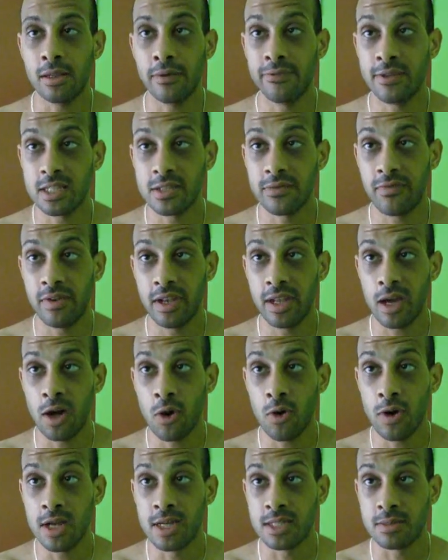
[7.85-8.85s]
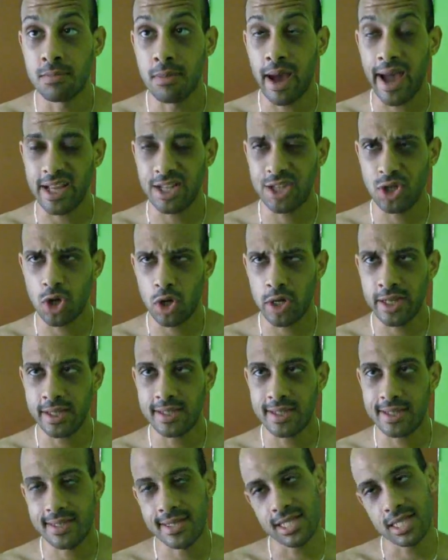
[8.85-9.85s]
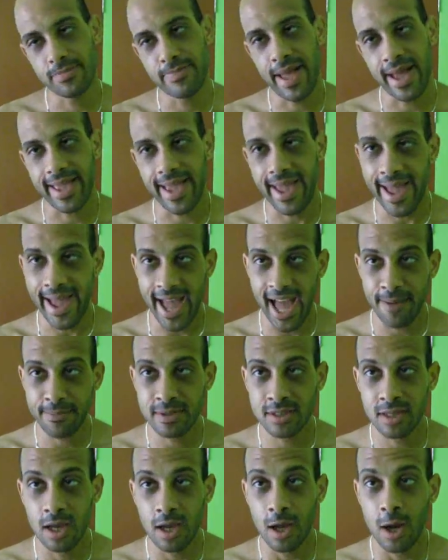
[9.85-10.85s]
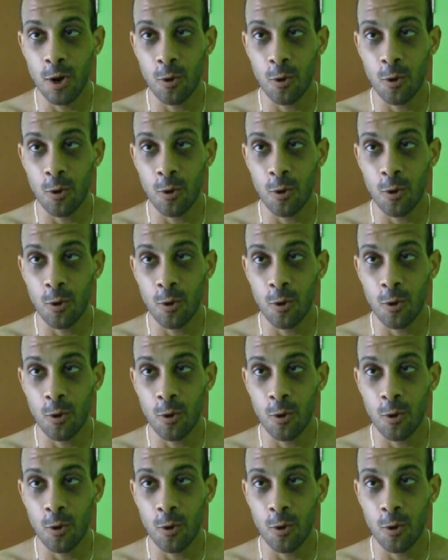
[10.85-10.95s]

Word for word: of this video is My Journey to Six Pack Abs